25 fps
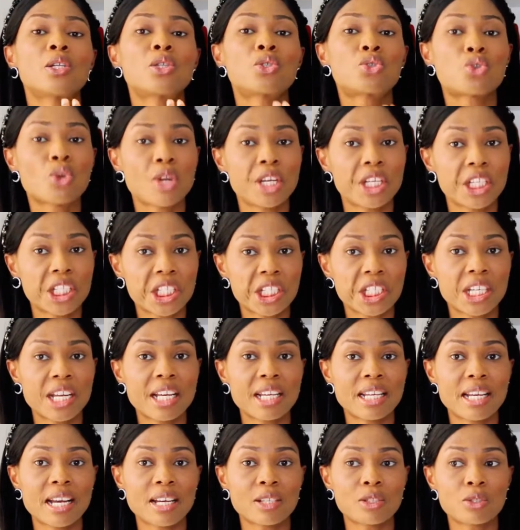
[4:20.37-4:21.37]
throwing
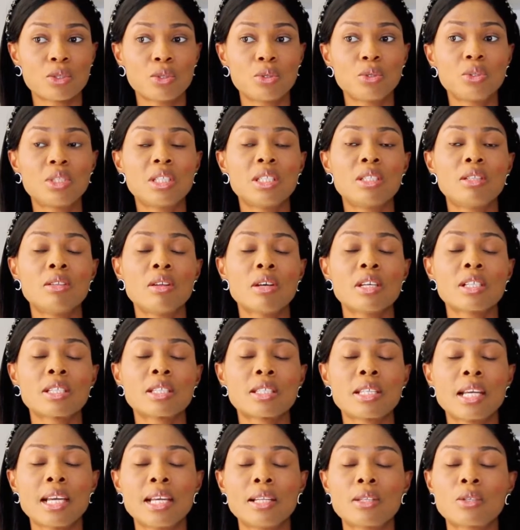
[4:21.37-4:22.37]
shade at you did not
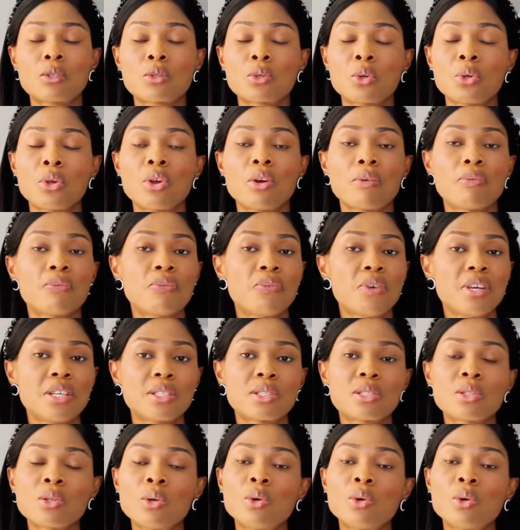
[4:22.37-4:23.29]
say it to your face.